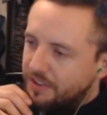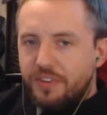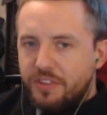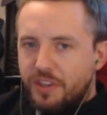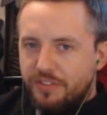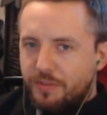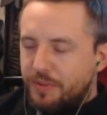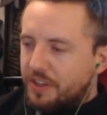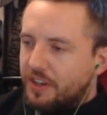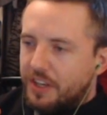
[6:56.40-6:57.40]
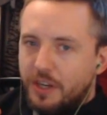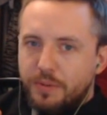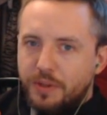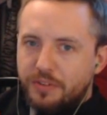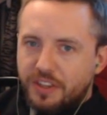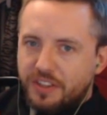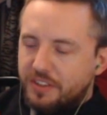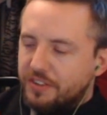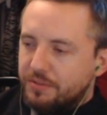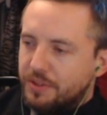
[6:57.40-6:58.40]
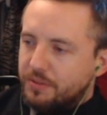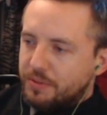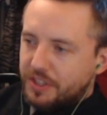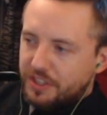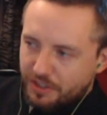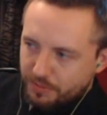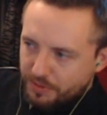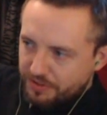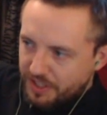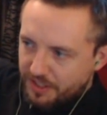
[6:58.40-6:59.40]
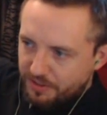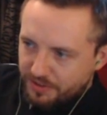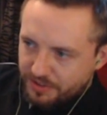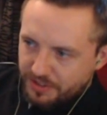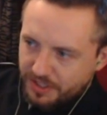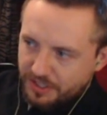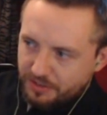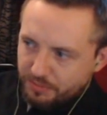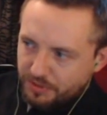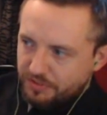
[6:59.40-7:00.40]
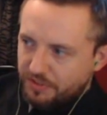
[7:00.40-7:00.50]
That ties in with the high elbow technique as well. Bringing your elbow down means that